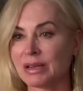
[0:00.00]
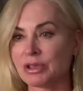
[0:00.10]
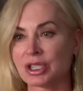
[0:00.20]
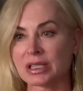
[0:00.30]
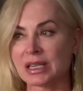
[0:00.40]

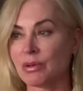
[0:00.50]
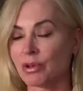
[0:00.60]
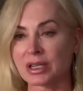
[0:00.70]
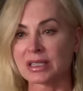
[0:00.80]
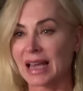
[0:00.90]
He
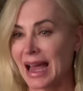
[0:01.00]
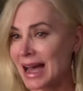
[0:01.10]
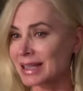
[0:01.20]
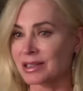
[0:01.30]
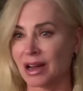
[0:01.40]
worked his
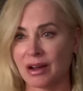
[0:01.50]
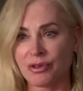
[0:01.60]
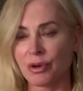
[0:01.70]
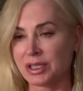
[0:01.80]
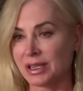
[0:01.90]
ass
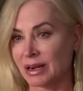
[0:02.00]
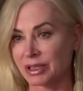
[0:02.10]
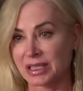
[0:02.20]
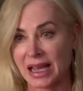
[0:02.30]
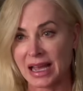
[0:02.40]
off,
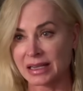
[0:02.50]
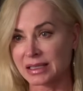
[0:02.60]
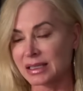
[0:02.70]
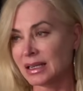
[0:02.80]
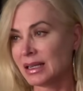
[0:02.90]
14-hour
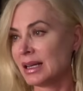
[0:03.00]
days